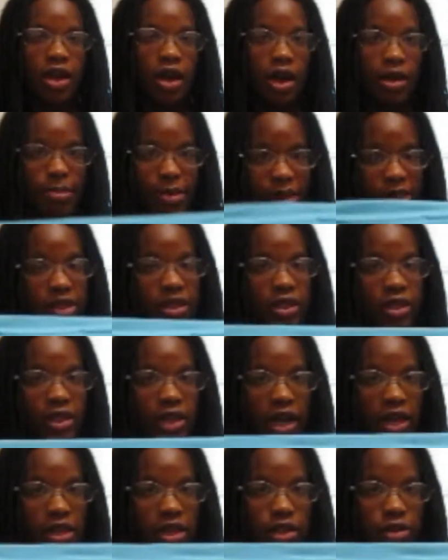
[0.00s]
I basically
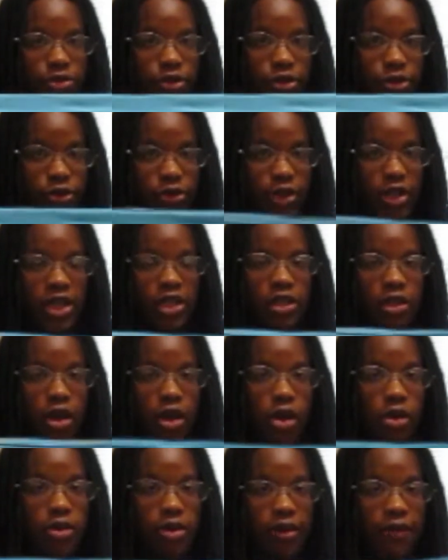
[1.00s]
got this for free. It's
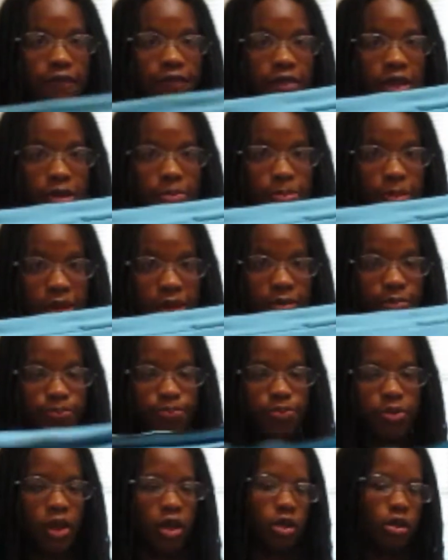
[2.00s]
called a Fitbit.
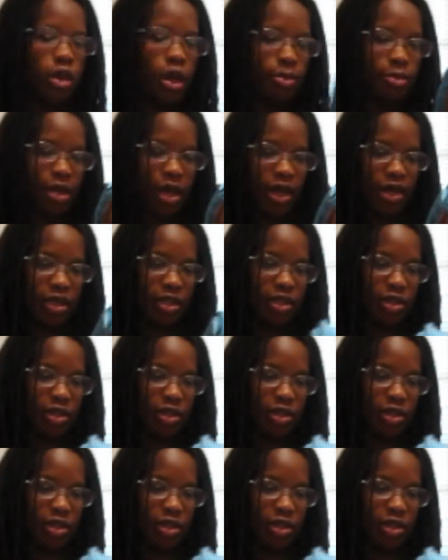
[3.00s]
No, I'm lying.